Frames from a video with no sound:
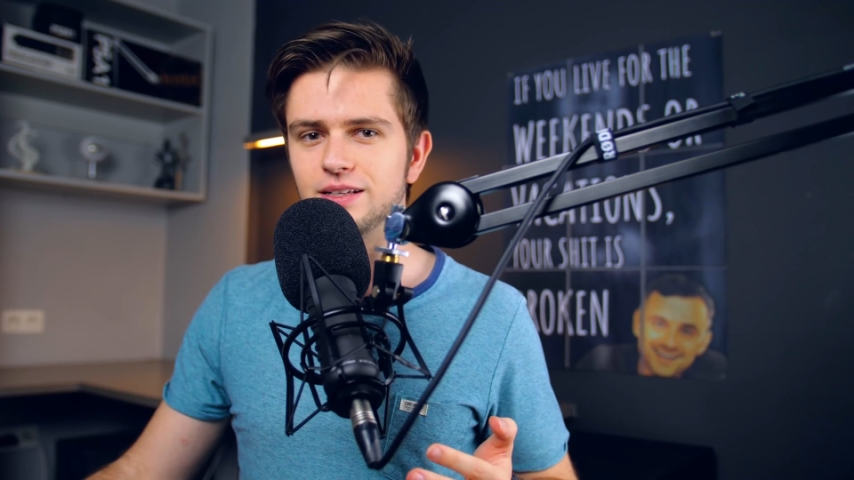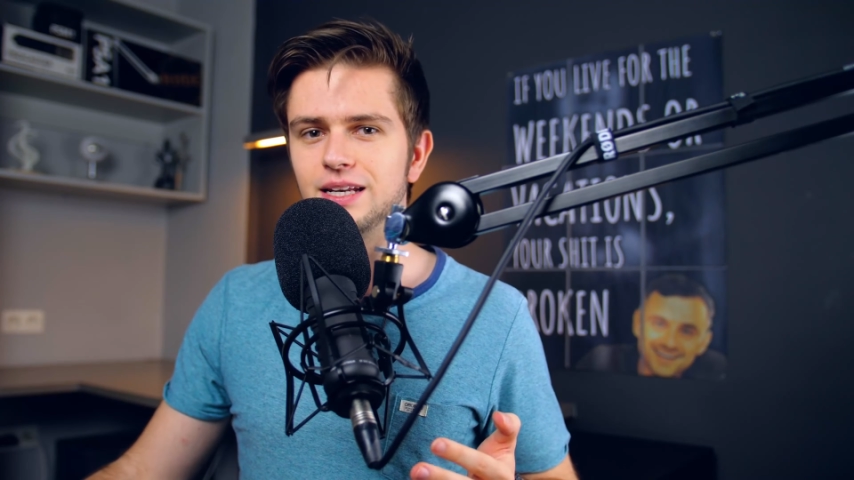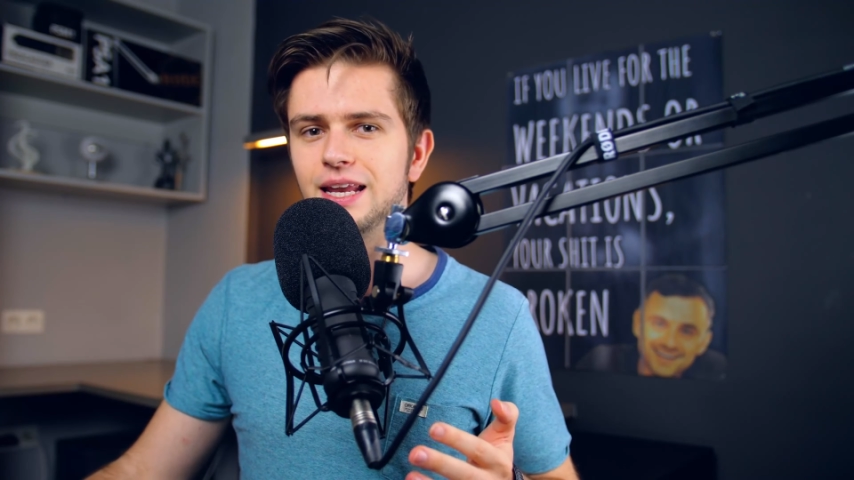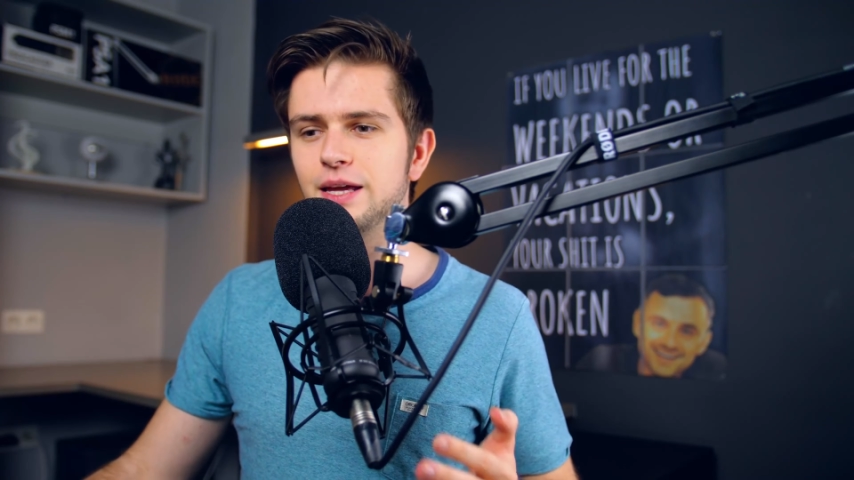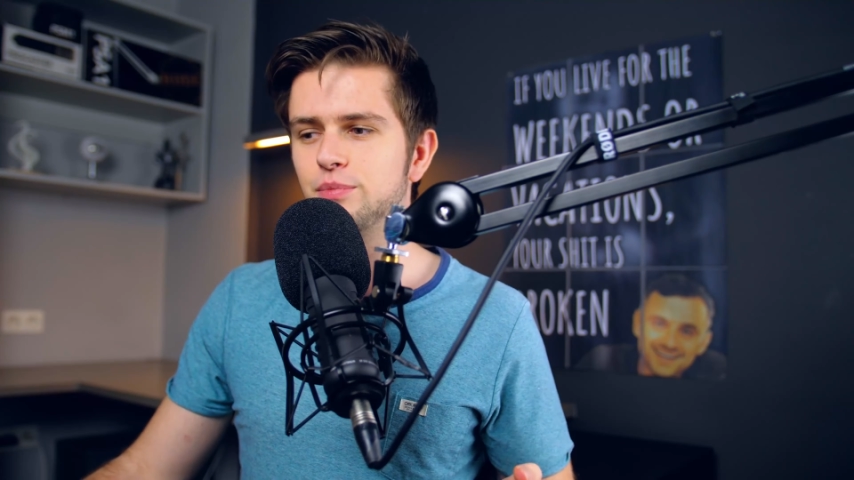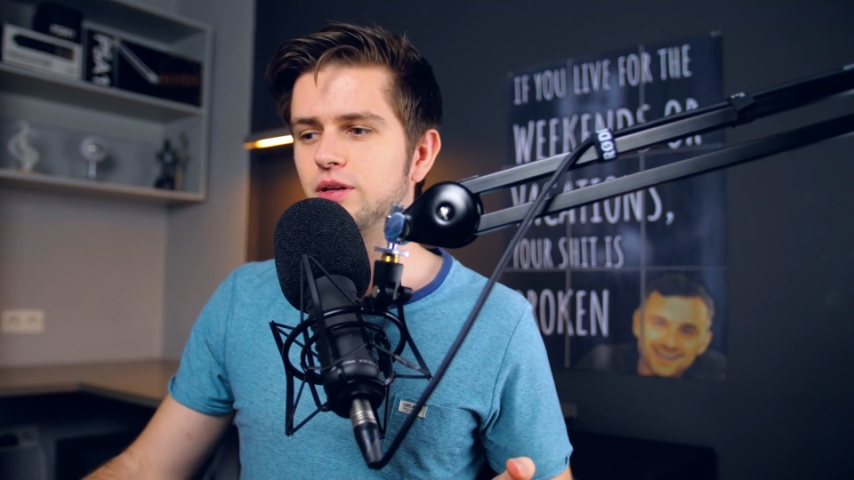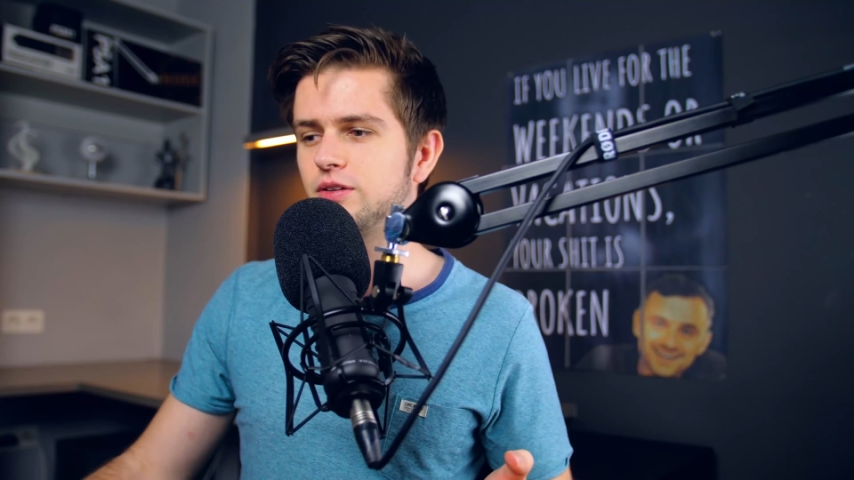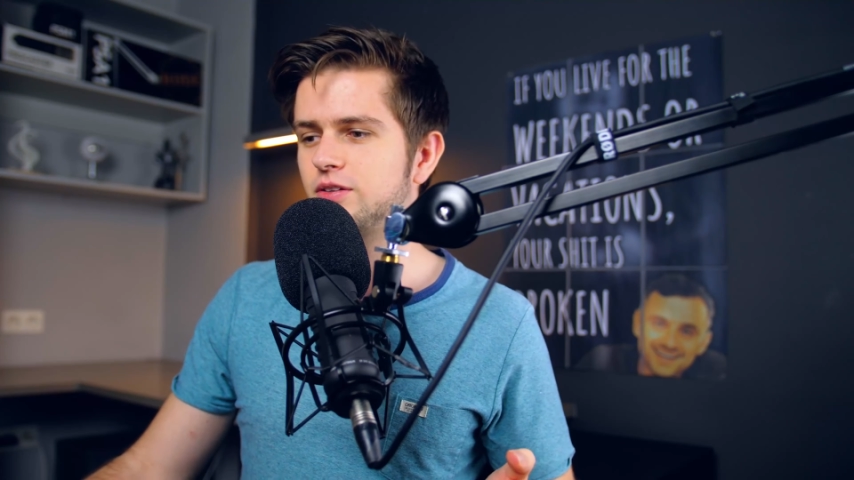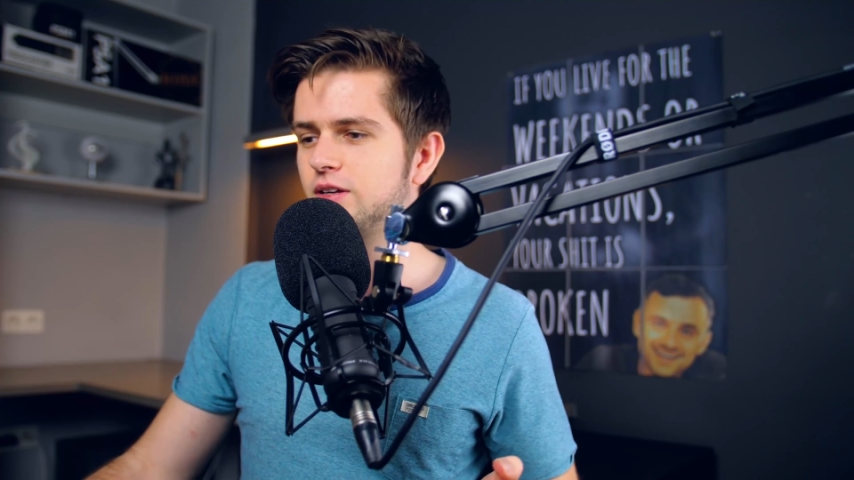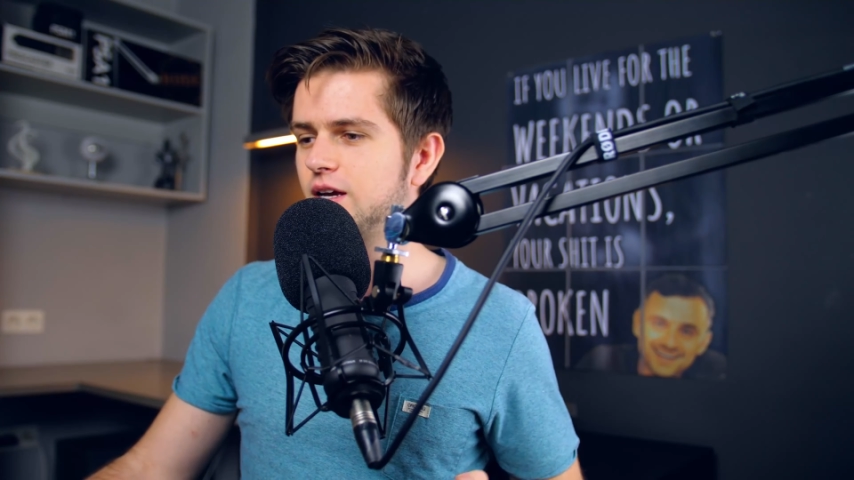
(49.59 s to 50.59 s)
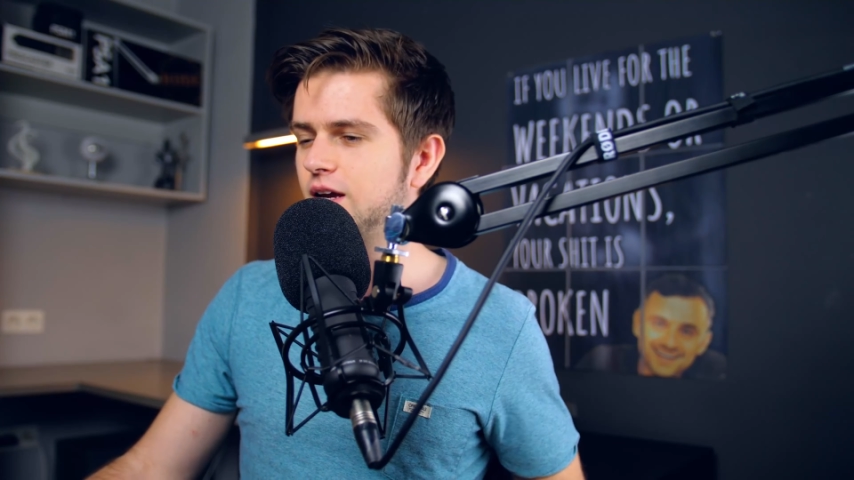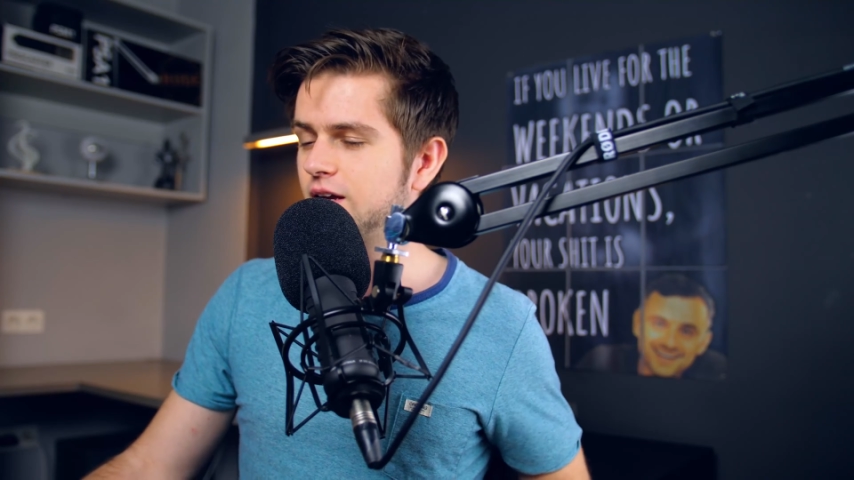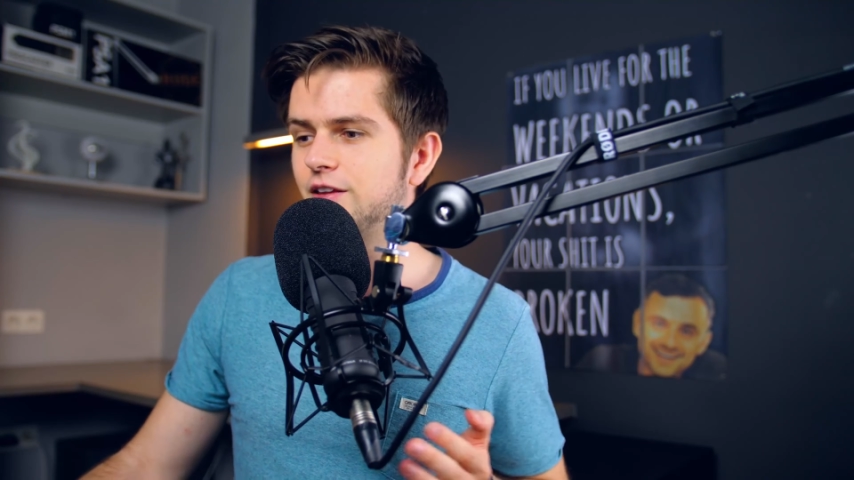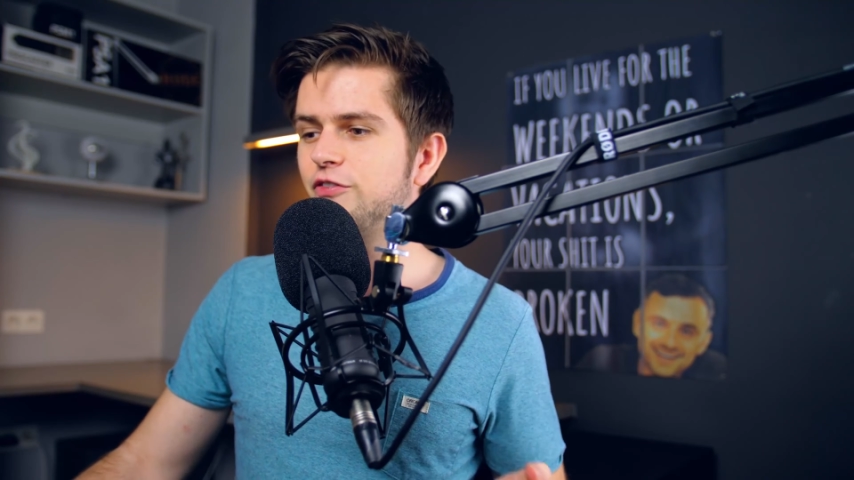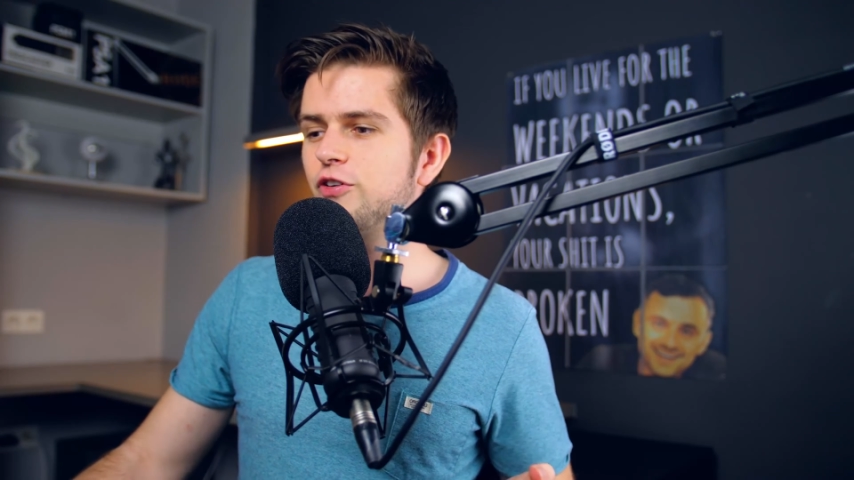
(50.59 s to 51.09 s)
the labels.
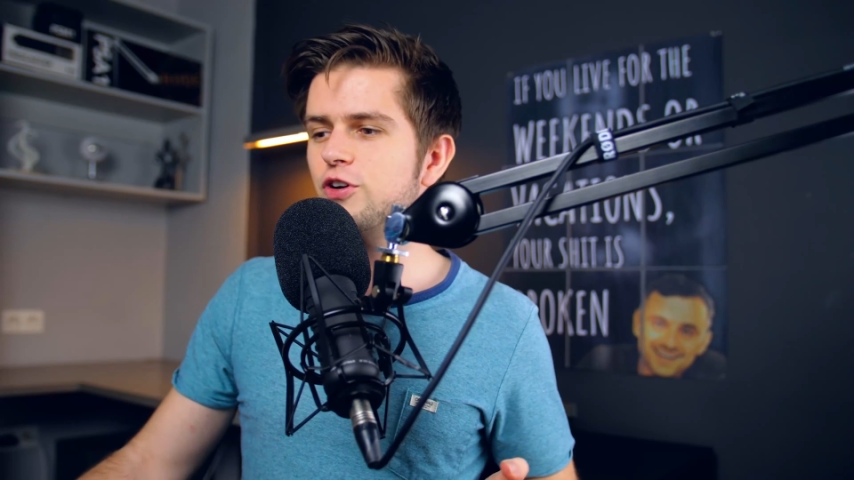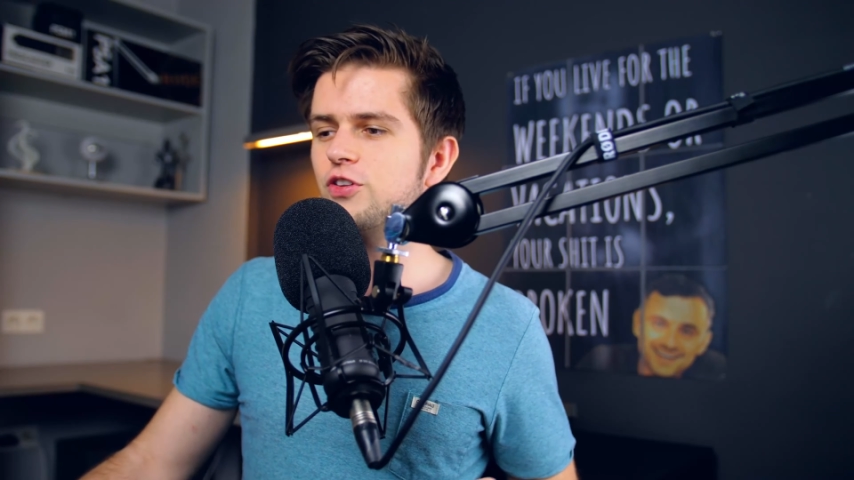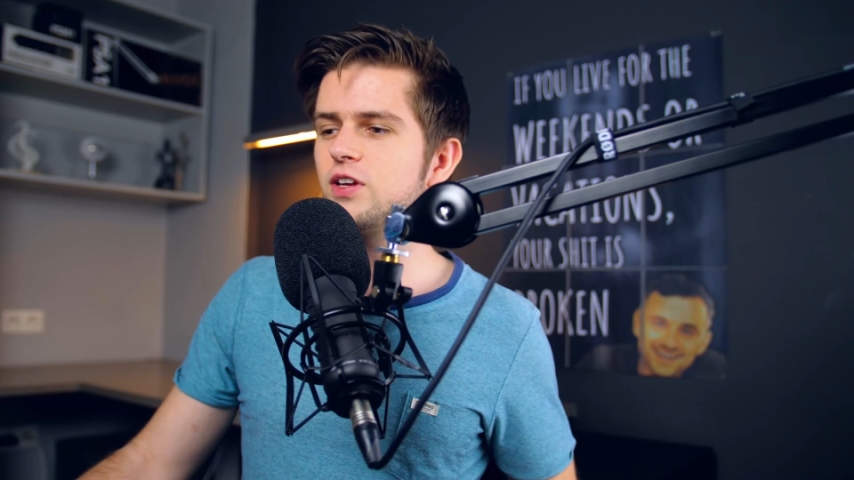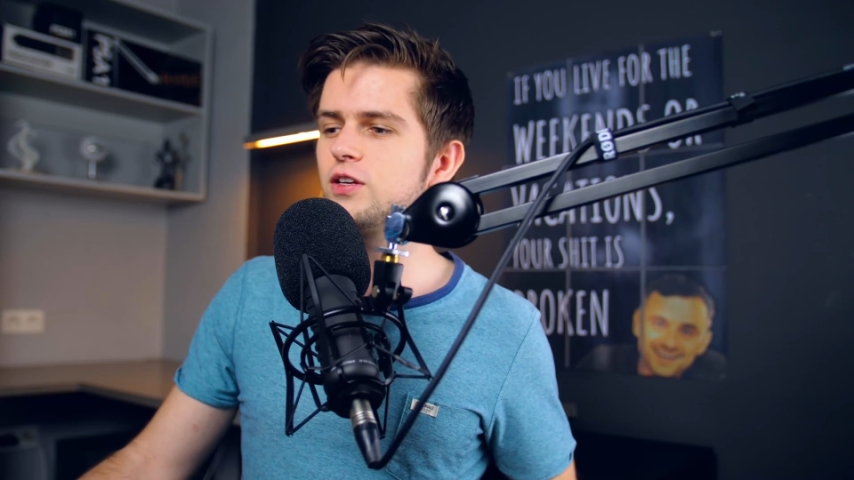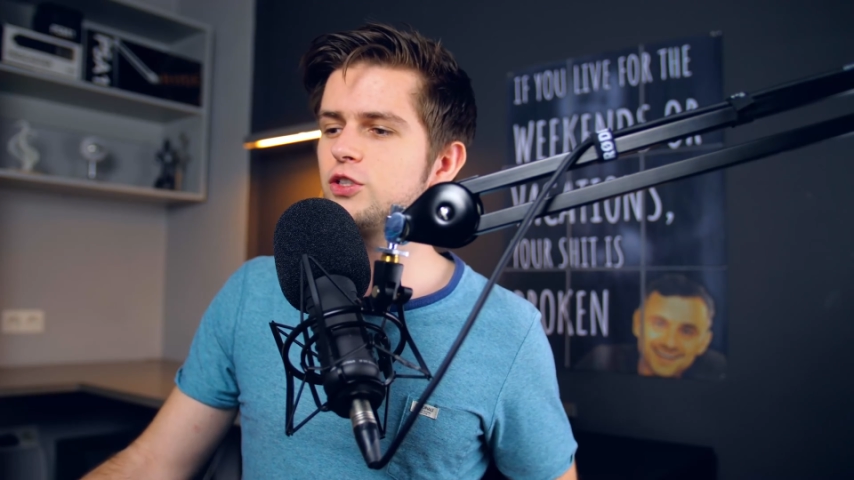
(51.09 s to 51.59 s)
The first thing